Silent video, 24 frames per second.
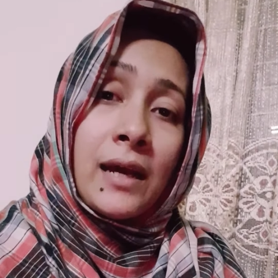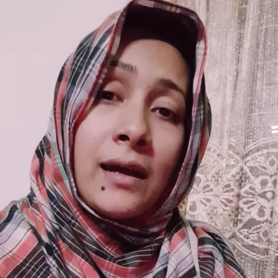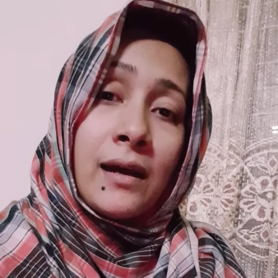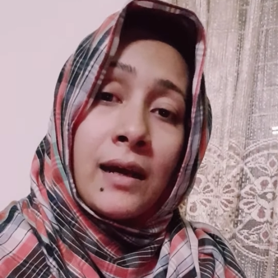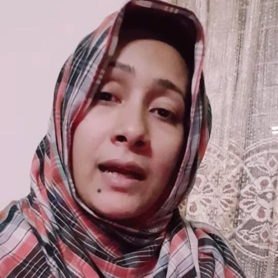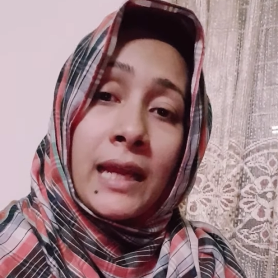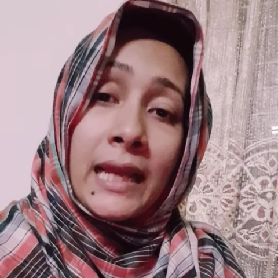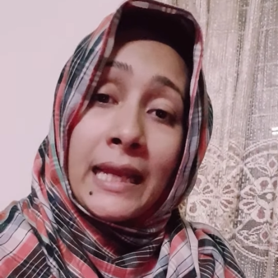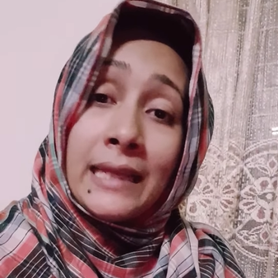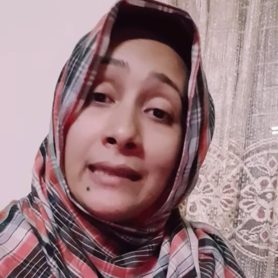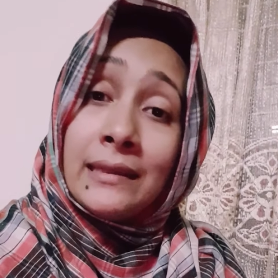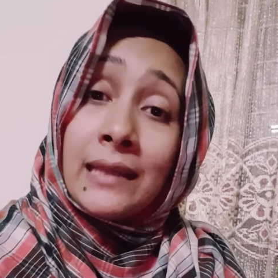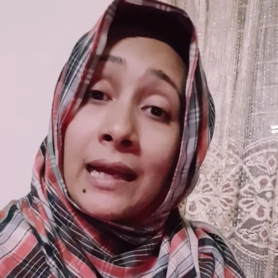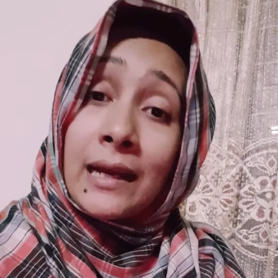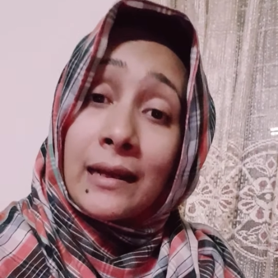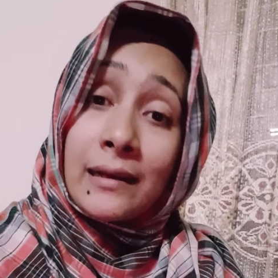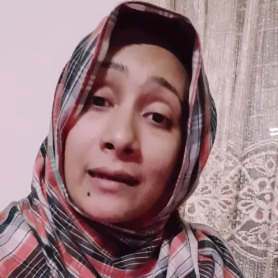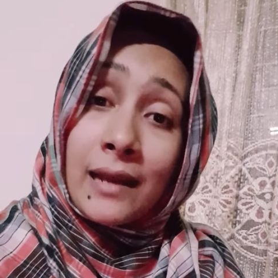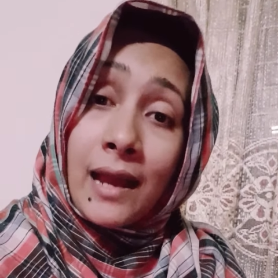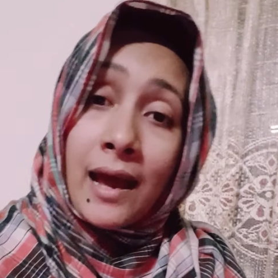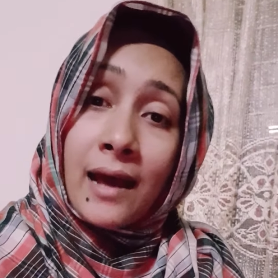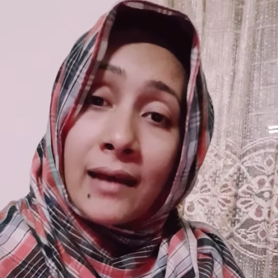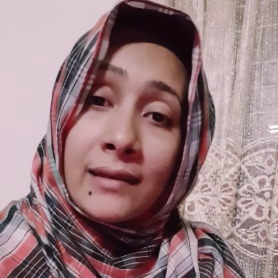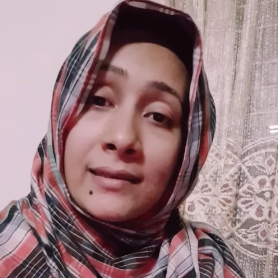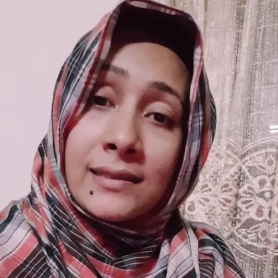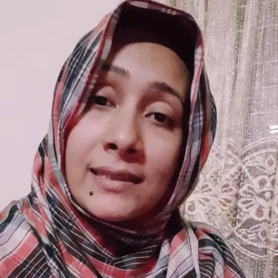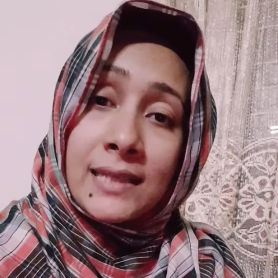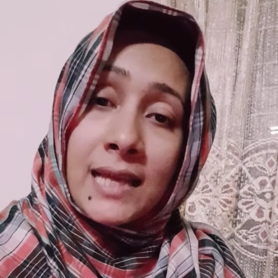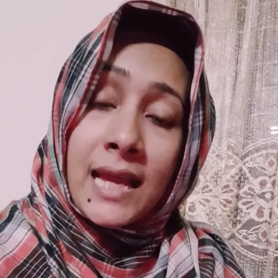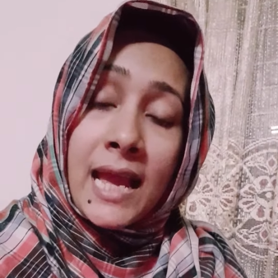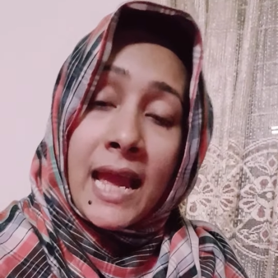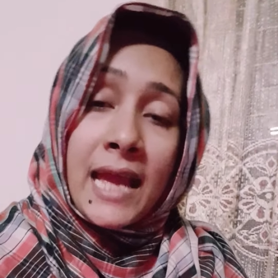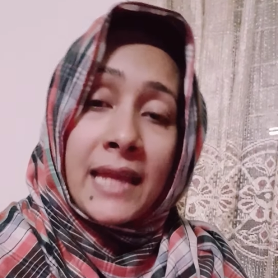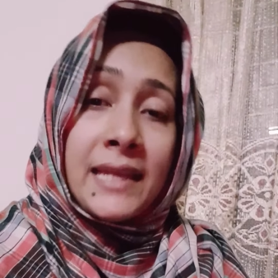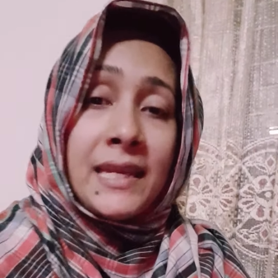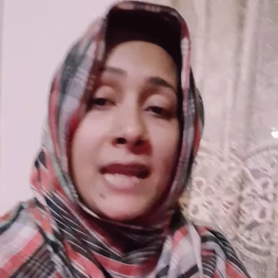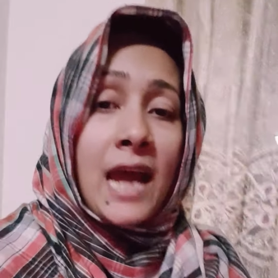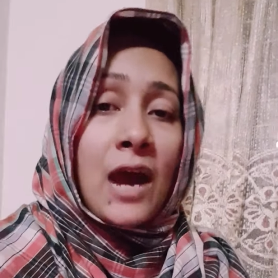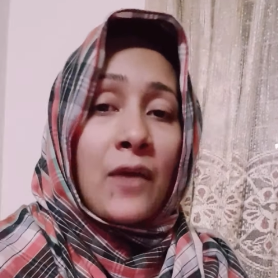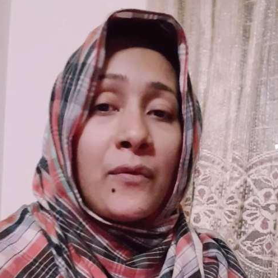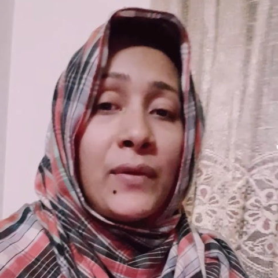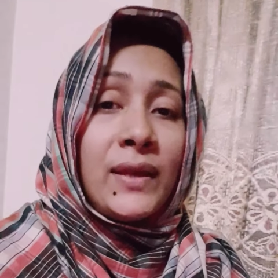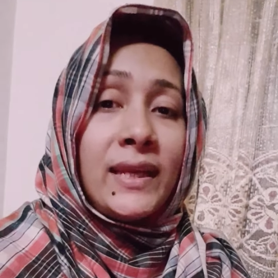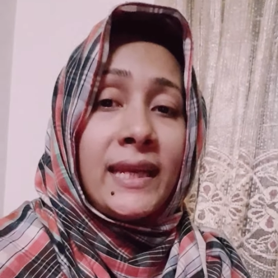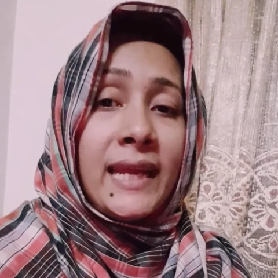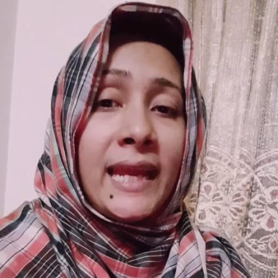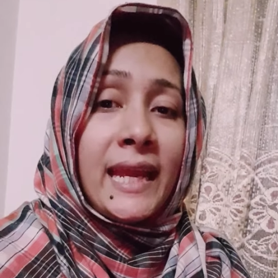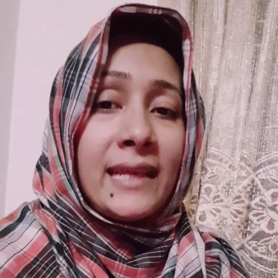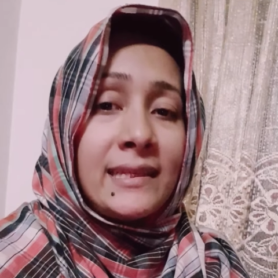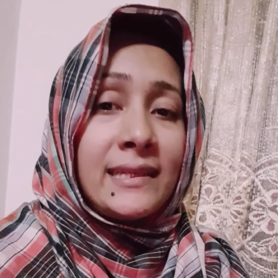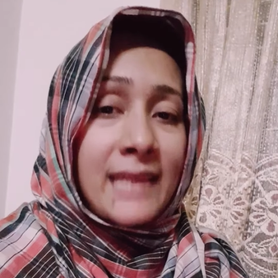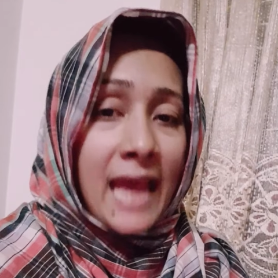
in the class. Nowadays,